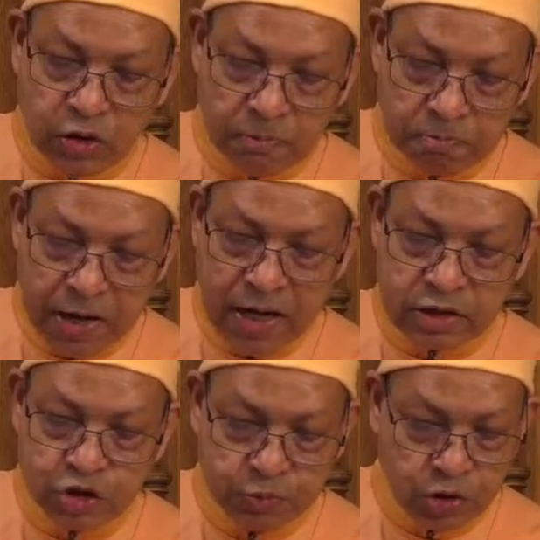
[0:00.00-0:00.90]
impart
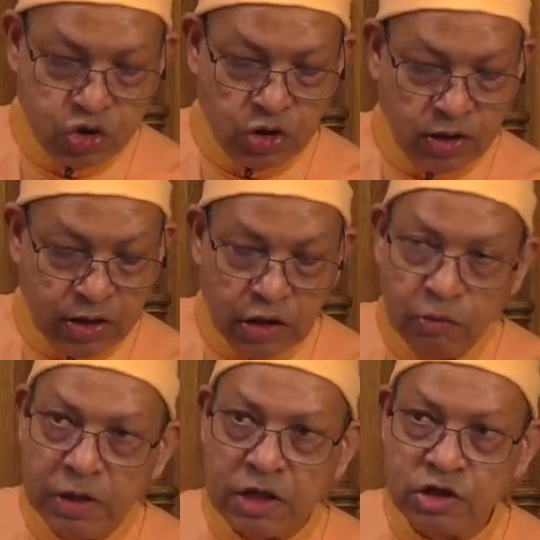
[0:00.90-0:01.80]
spiritual
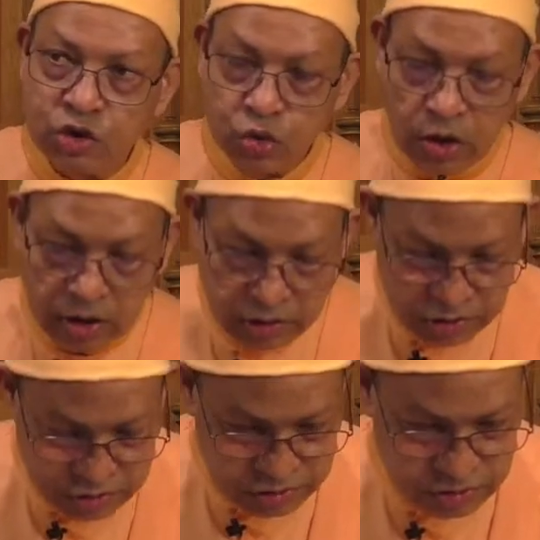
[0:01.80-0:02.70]
illumination to
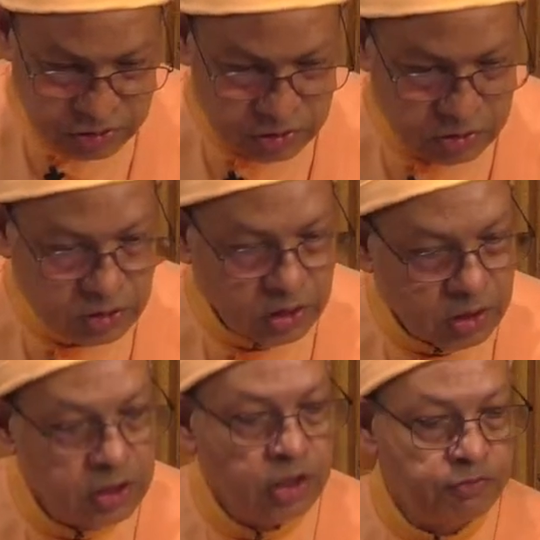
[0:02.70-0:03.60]
others.
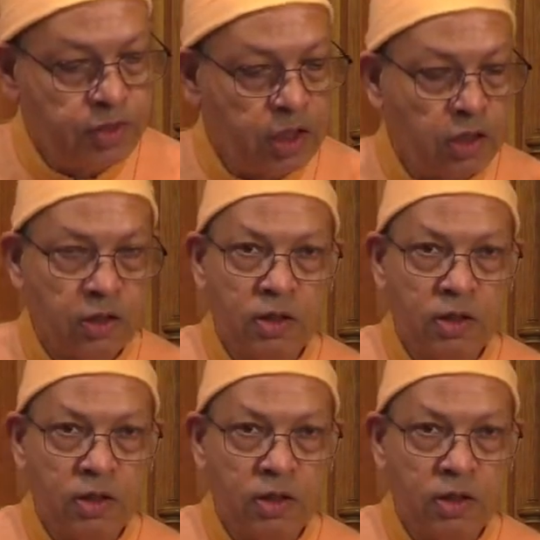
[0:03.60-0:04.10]
Here we are.